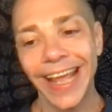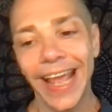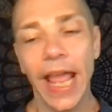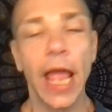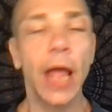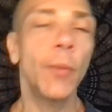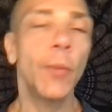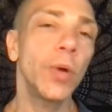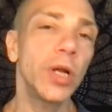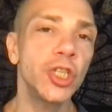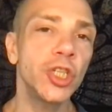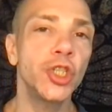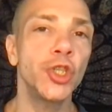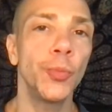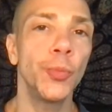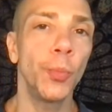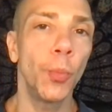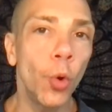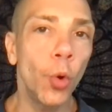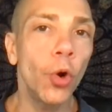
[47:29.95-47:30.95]
And once you
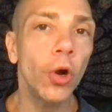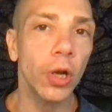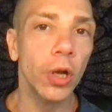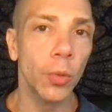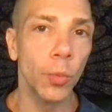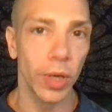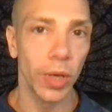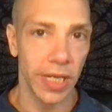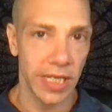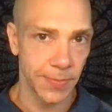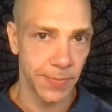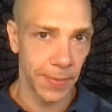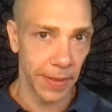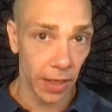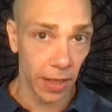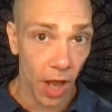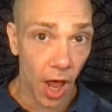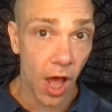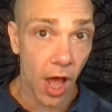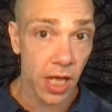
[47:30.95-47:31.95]
mourn what has been
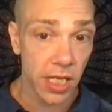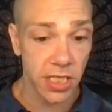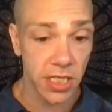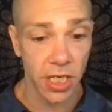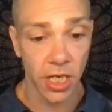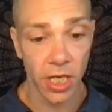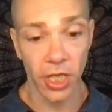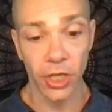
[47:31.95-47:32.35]
lost,